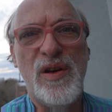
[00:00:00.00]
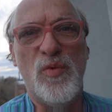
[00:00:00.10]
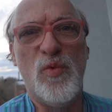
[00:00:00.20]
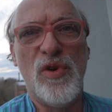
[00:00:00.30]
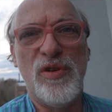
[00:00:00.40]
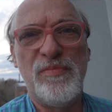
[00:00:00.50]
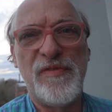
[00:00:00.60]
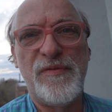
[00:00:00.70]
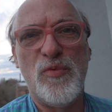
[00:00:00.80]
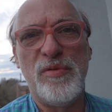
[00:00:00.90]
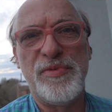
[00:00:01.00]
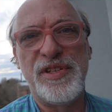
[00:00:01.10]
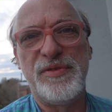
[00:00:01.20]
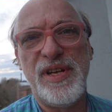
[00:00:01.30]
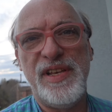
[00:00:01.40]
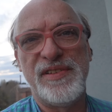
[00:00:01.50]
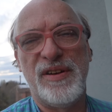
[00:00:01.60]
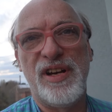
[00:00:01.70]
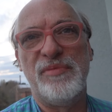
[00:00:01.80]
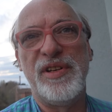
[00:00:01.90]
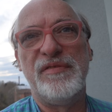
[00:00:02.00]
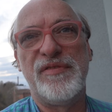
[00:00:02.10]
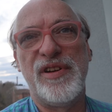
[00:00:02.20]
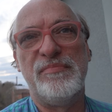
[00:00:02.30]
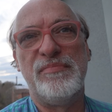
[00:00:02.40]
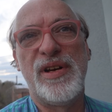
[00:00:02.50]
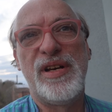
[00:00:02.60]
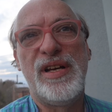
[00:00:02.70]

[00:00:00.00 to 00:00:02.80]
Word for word: warm, warmer degrees are coming from